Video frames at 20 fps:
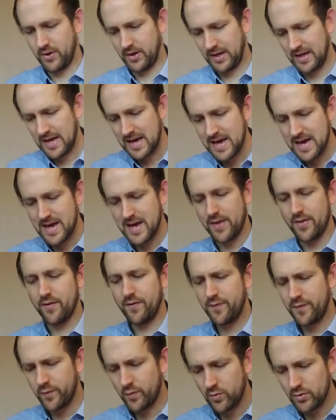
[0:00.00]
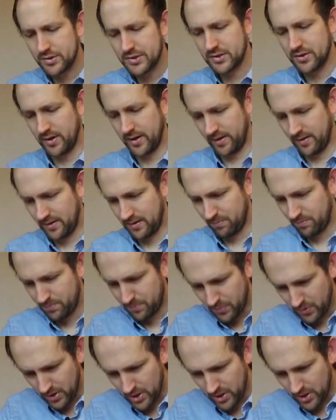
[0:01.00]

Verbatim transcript: the care, the foresight, the